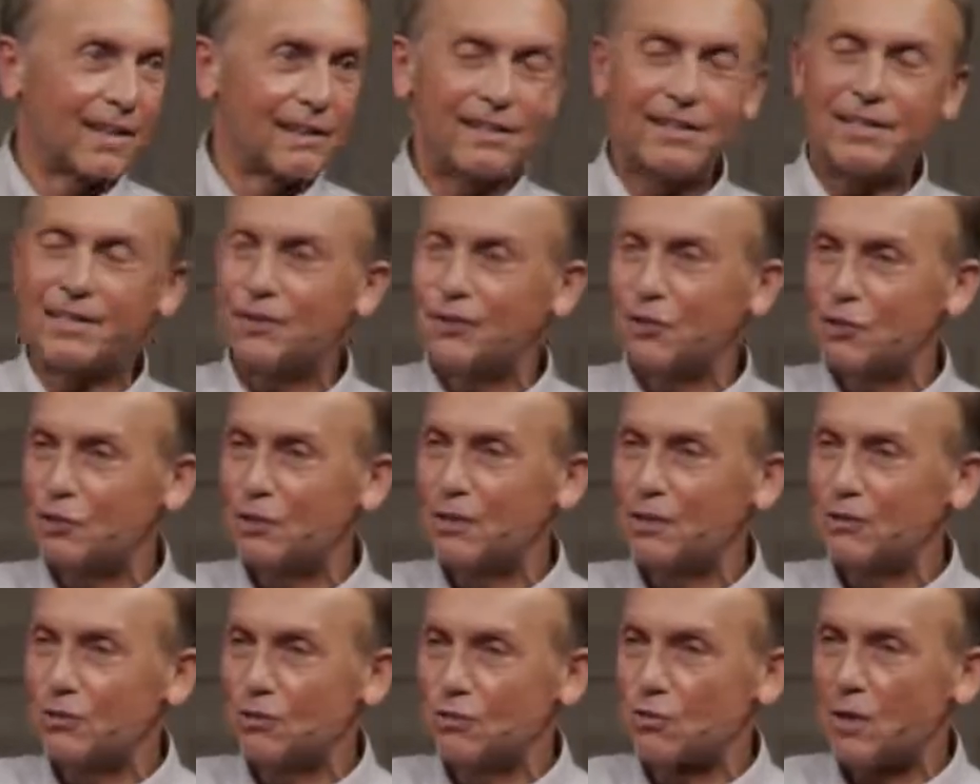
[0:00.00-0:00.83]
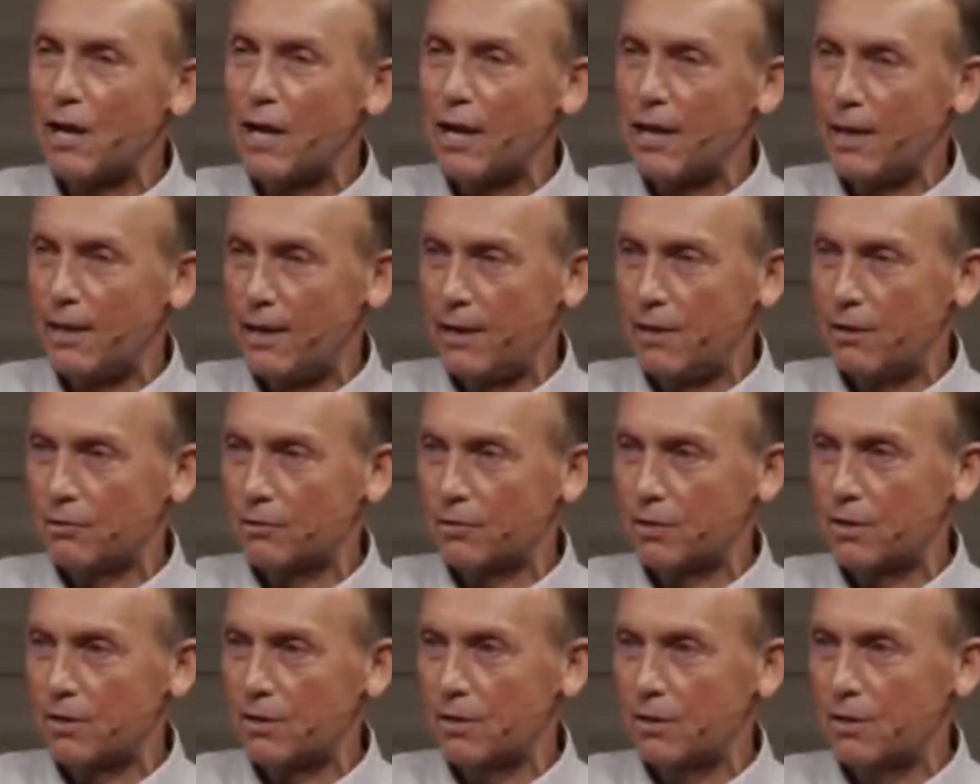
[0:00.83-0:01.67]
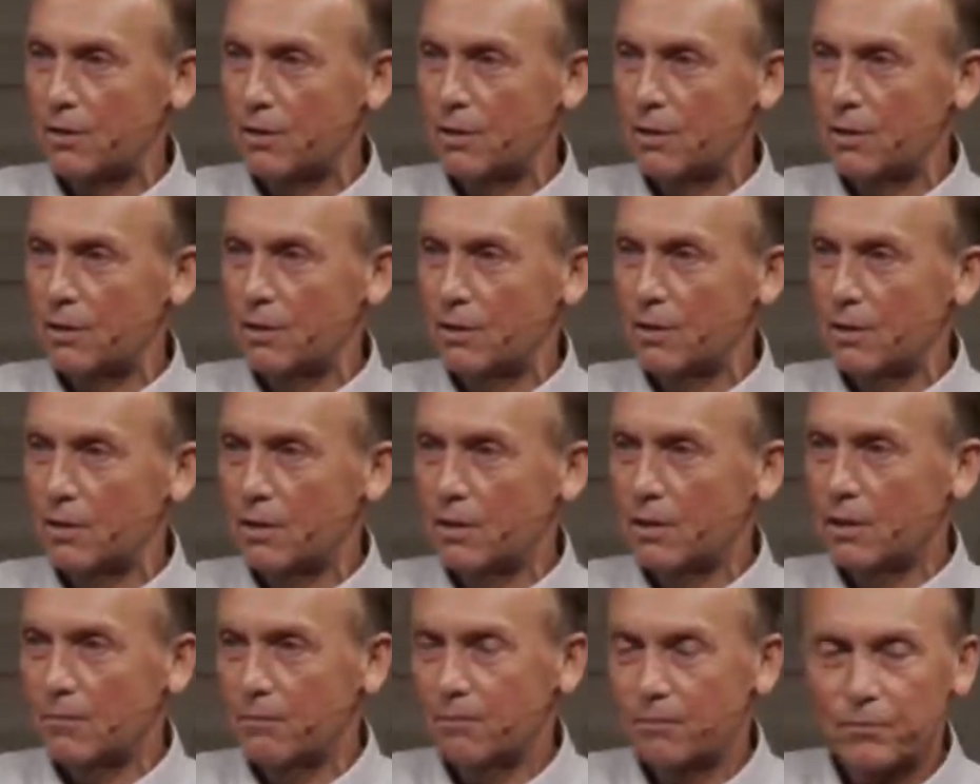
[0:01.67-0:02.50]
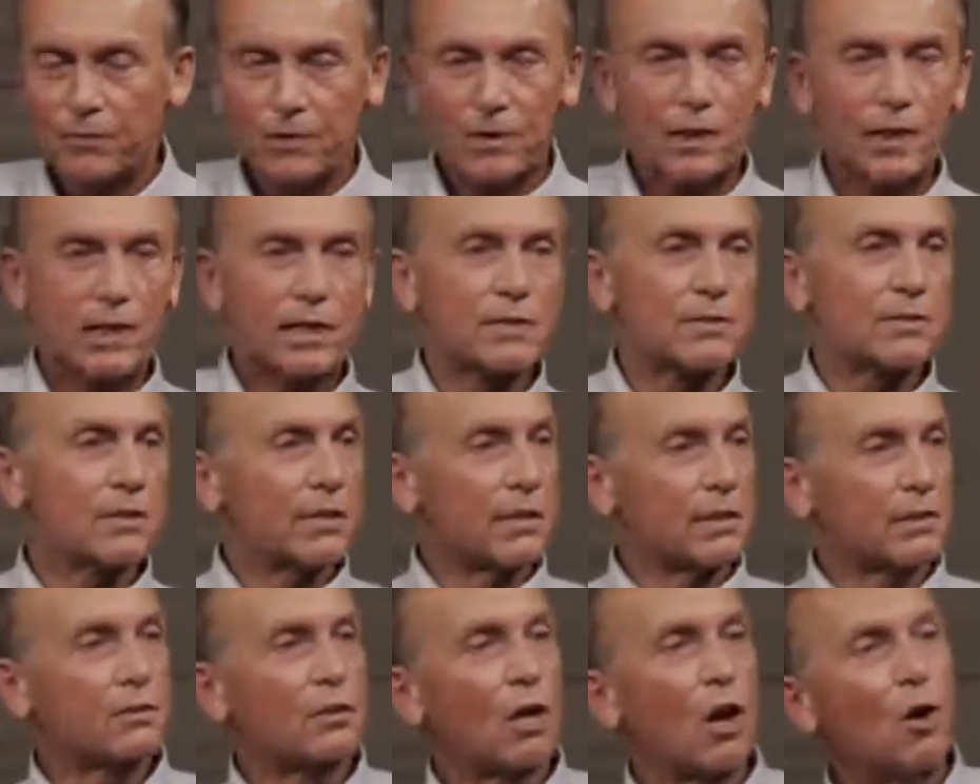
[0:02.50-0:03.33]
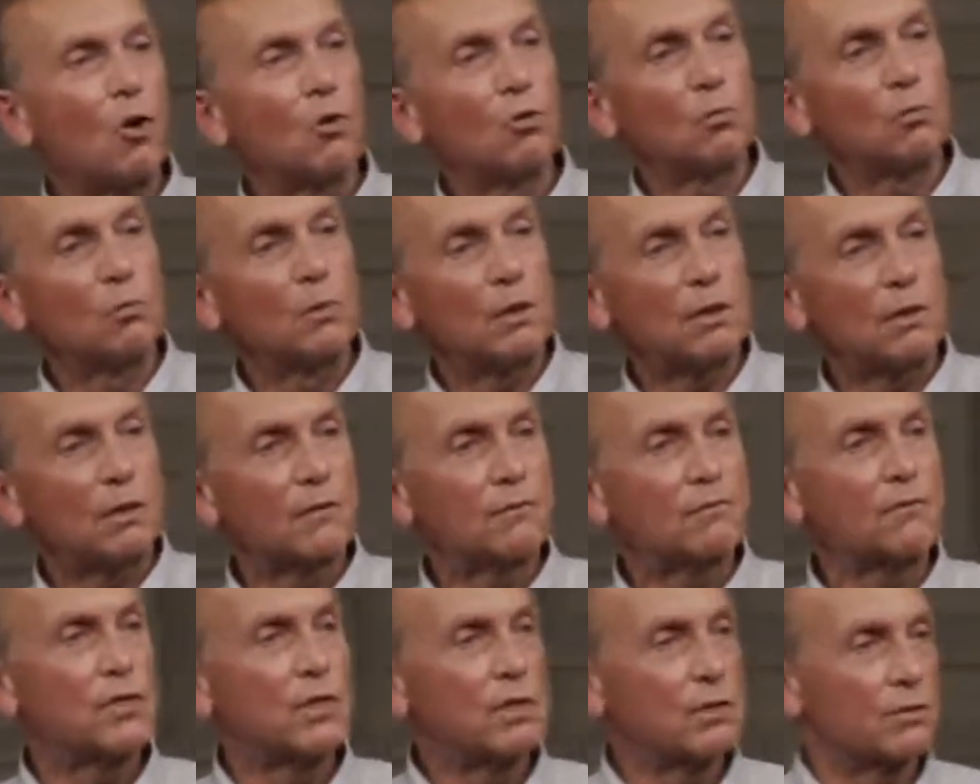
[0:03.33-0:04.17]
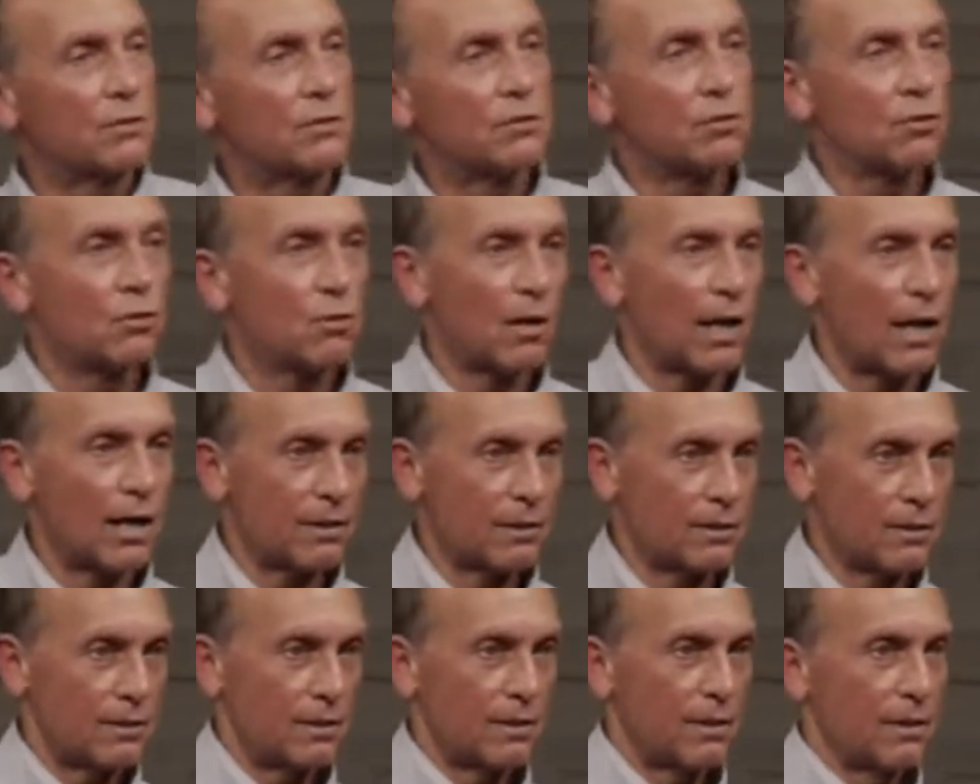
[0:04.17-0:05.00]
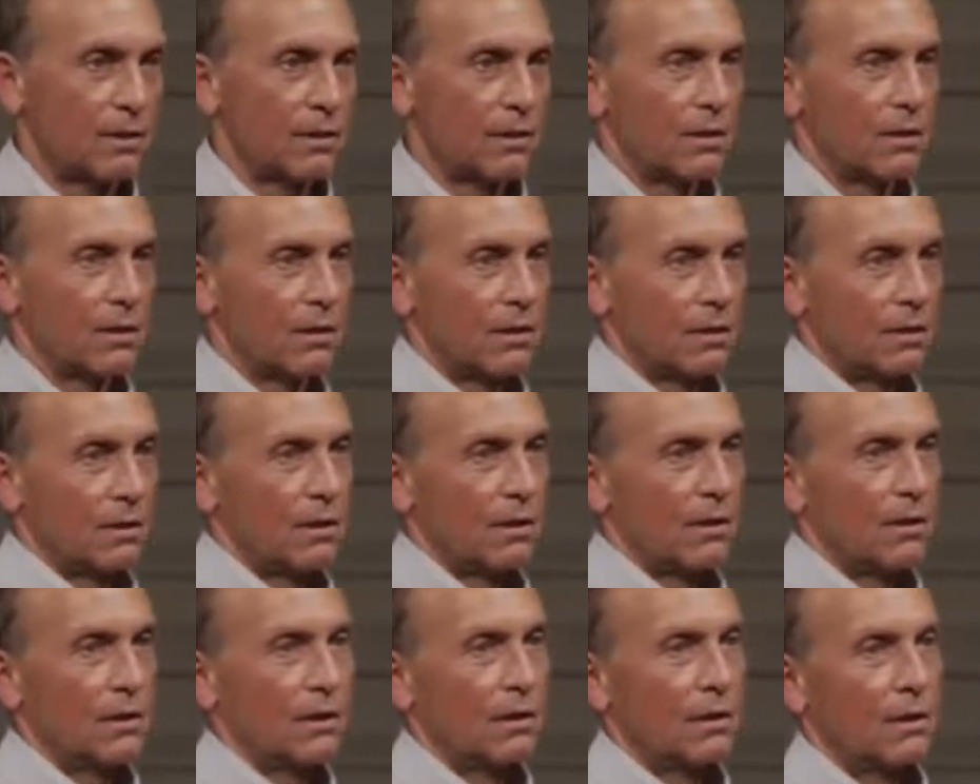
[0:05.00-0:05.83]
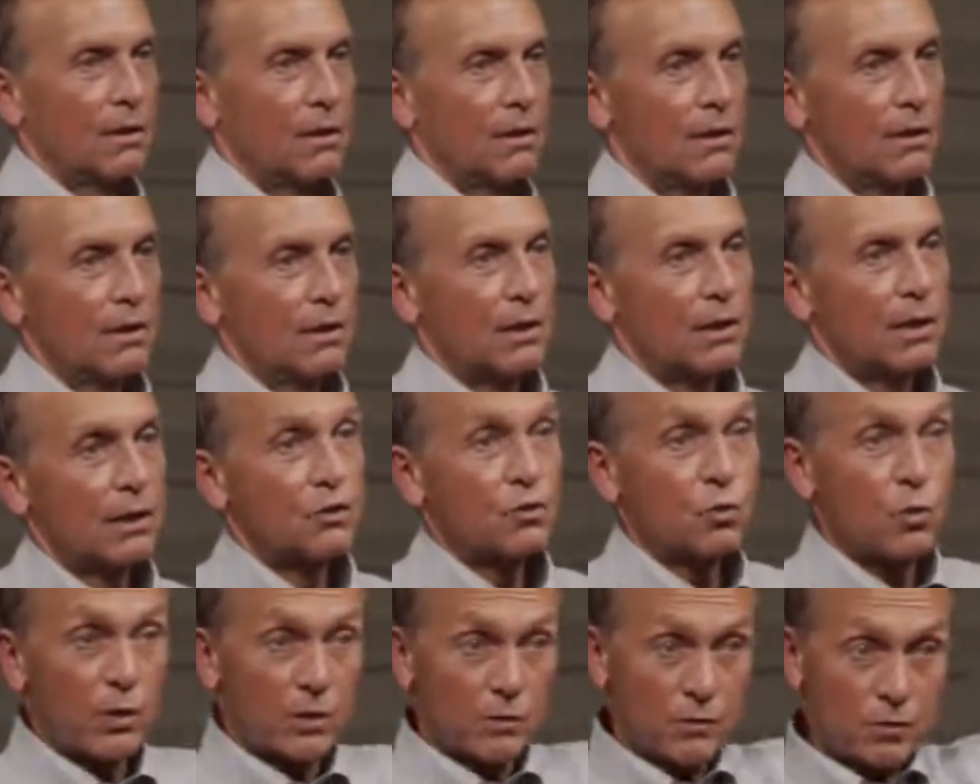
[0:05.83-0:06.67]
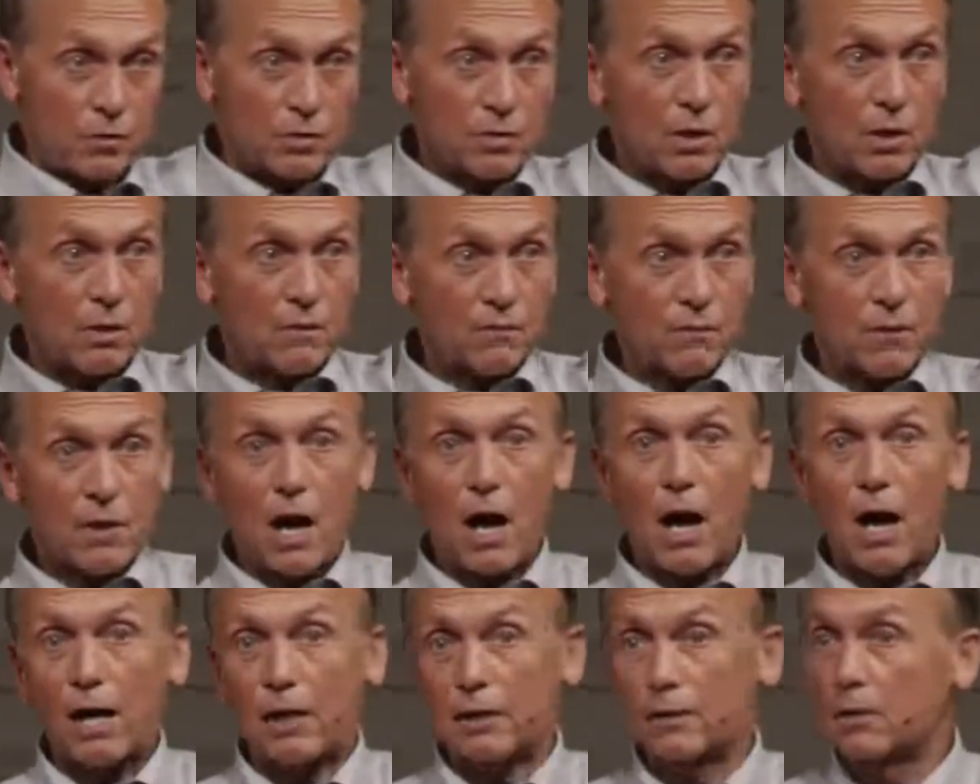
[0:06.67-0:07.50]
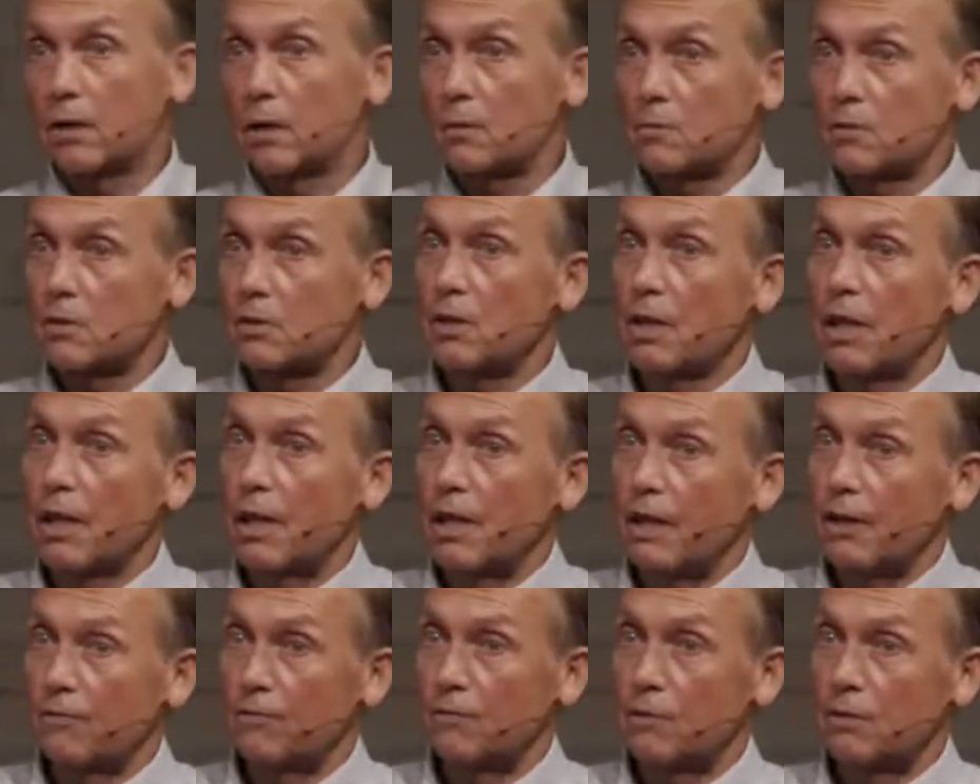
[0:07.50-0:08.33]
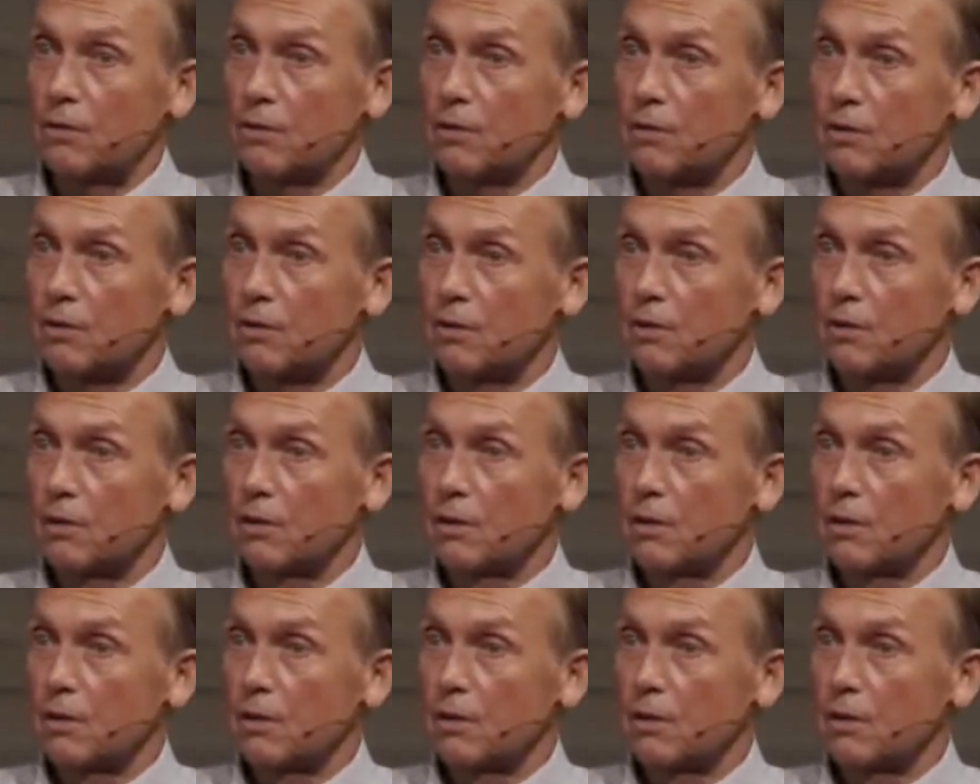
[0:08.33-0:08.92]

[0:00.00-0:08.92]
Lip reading: an idea you need to try out. It's the atonement of Jesus Christ. It's where the Son of God comes to heaven,